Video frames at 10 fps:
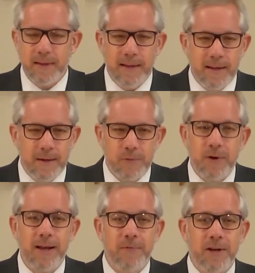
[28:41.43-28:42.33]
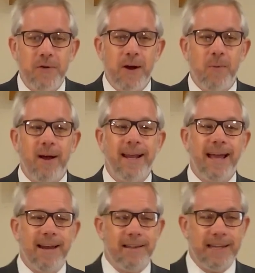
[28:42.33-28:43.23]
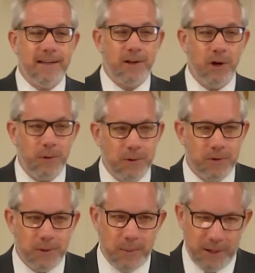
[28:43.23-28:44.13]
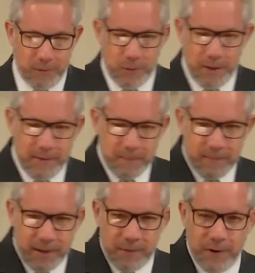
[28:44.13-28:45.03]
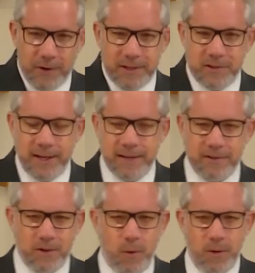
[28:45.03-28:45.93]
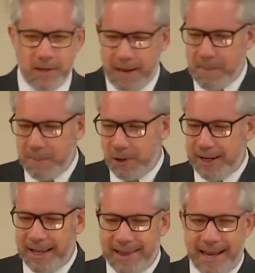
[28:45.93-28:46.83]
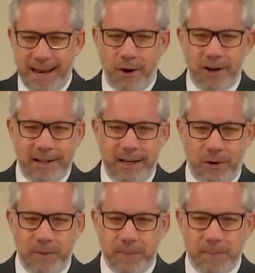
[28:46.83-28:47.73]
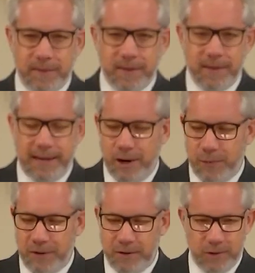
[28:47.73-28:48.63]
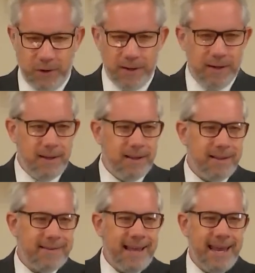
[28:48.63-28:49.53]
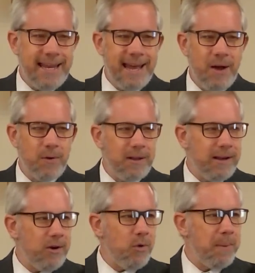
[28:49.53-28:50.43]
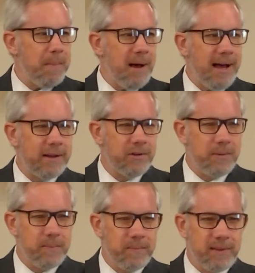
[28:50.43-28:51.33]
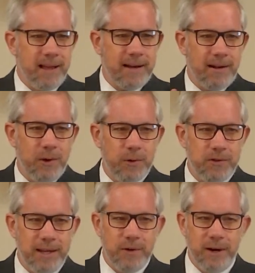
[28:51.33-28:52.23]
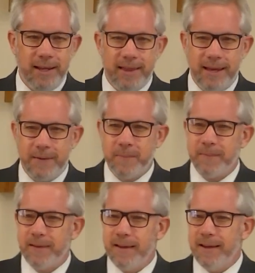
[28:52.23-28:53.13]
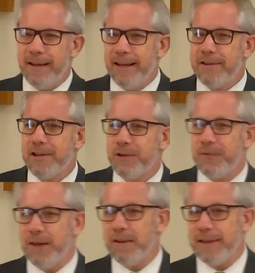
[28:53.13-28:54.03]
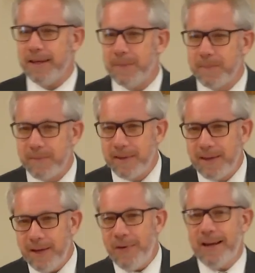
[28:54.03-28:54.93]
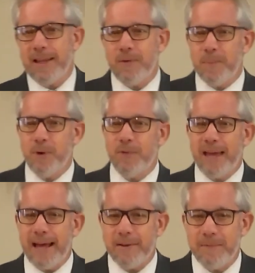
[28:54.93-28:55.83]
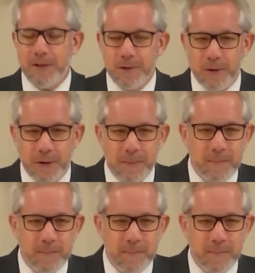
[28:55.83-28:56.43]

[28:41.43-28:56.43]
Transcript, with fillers: He was trying to figure out why it had a lean code. So he went through the, the various things, and the whole time I'm looking at that air cleaner, the air filter that's hanging out in an open box not closed in or anything, and it's just filthy. He finally removed that filter,